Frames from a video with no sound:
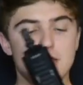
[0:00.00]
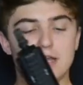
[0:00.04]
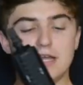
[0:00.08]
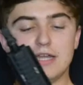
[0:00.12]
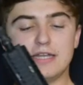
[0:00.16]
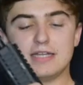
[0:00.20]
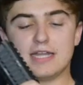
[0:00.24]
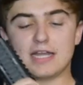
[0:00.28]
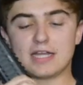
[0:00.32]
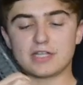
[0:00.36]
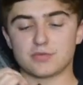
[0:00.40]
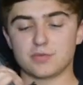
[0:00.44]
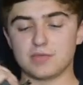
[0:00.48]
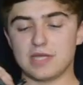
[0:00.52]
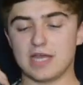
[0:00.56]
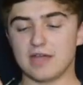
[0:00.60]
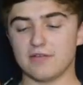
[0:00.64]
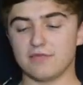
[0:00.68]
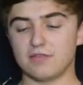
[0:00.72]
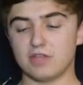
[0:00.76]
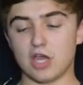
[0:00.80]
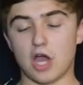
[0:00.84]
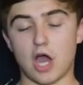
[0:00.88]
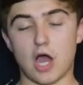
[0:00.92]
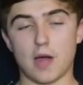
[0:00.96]
Next, we have
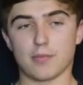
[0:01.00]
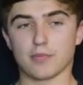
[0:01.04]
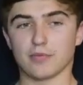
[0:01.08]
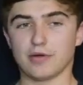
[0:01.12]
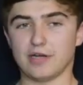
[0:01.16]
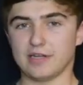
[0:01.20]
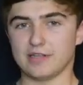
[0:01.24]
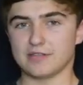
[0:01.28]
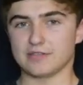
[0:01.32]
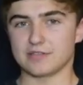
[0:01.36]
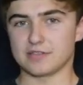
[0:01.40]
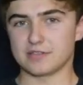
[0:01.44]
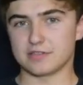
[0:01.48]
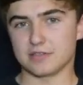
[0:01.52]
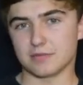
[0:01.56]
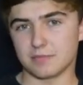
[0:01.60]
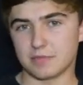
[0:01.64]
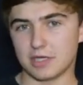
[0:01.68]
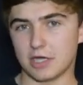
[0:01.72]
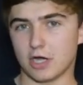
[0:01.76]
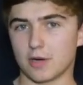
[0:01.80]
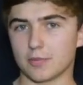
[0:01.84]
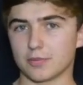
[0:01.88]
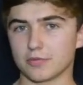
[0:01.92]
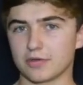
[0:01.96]
the operating system. The
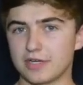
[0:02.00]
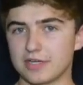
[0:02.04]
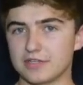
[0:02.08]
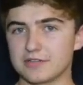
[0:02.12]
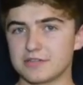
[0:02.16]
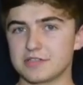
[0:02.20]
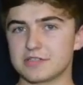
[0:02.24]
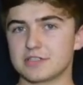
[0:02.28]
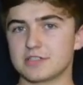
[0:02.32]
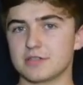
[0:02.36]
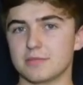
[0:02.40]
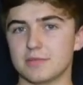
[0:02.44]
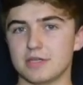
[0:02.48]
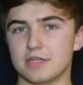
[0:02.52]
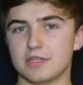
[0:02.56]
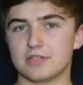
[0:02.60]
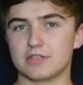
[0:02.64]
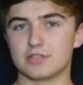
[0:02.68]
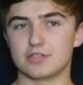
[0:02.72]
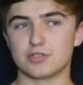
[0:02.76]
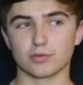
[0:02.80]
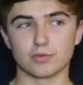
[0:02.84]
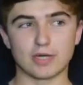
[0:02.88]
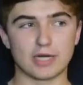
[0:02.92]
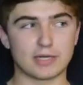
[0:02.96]
operating system is
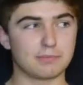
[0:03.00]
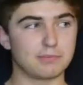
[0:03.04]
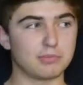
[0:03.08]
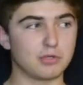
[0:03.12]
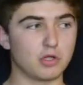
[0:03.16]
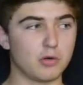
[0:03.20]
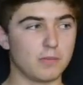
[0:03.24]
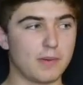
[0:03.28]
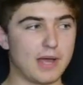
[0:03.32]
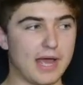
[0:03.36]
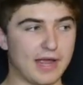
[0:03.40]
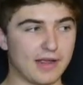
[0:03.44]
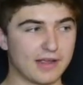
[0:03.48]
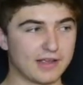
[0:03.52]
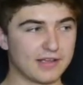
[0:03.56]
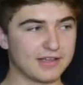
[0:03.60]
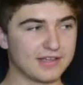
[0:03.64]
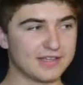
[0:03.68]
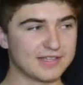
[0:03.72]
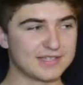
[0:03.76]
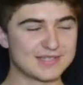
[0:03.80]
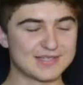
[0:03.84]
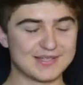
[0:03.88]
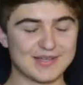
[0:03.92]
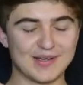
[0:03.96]
direct blowback.
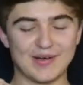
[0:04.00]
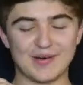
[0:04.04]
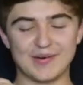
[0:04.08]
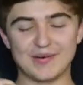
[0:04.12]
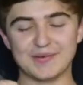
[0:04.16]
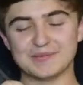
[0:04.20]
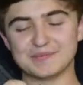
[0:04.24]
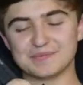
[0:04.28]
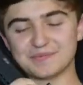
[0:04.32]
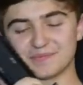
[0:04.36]
So